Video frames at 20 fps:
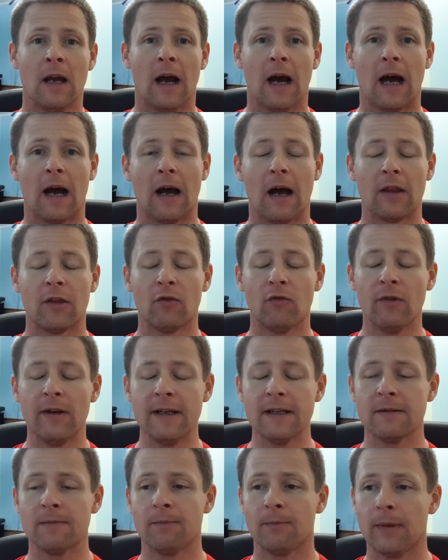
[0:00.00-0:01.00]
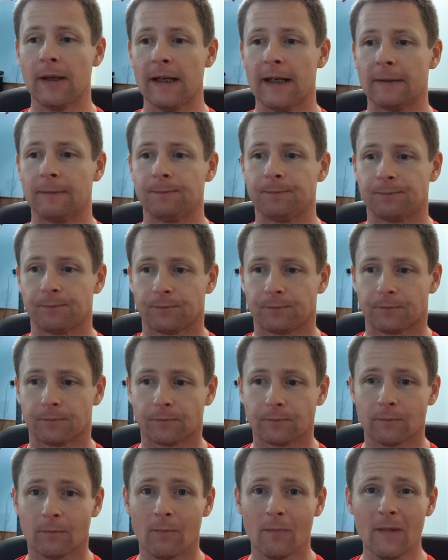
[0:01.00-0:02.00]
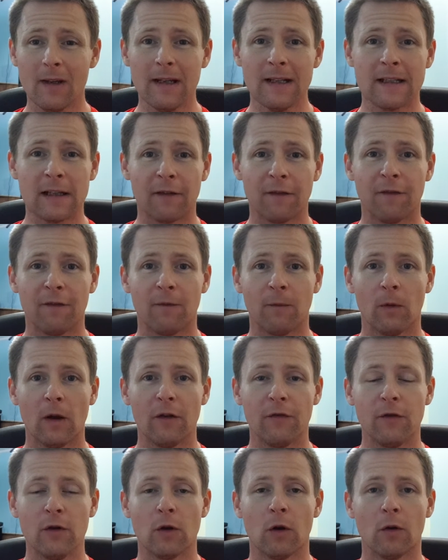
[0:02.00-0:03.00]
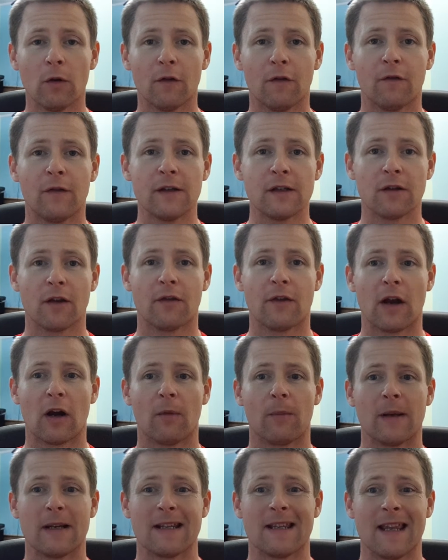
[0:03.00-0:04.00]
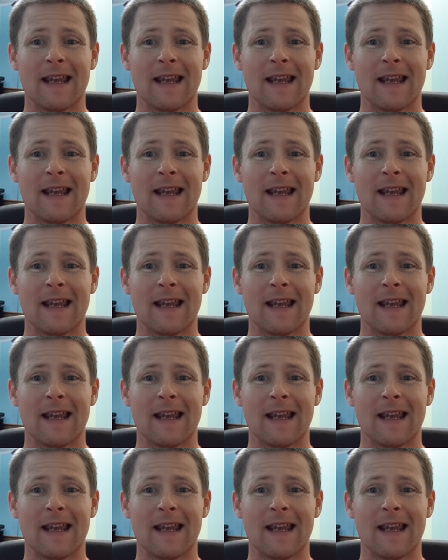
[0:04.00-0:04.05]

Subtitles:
And the reason being is that if you go to a physiotherapist,